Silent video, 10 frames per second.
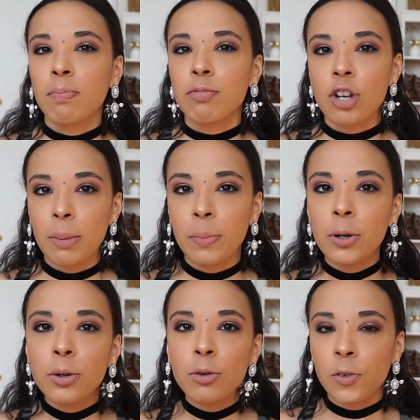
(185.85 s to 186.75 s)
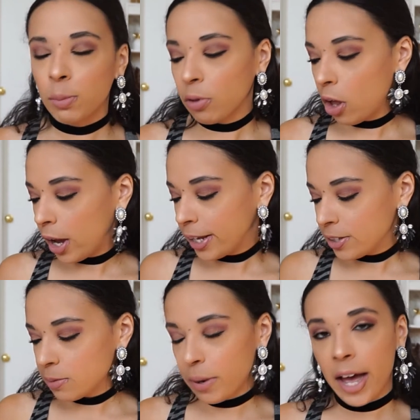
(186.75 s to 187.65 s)
shampoo for
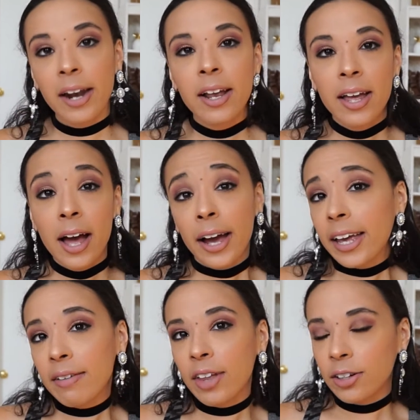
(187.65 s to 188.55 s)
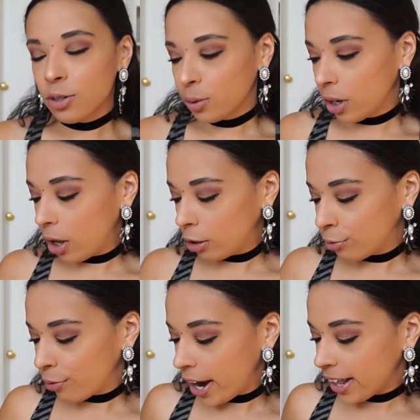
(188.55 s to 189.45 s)
blondes, but I gave that to her
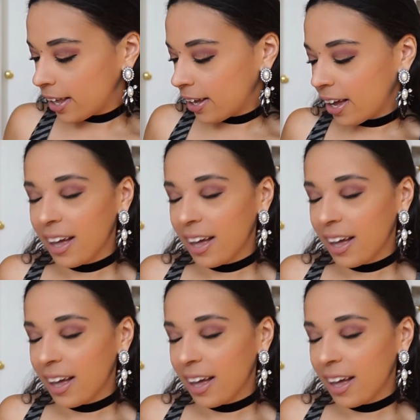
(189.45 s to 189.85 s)
already.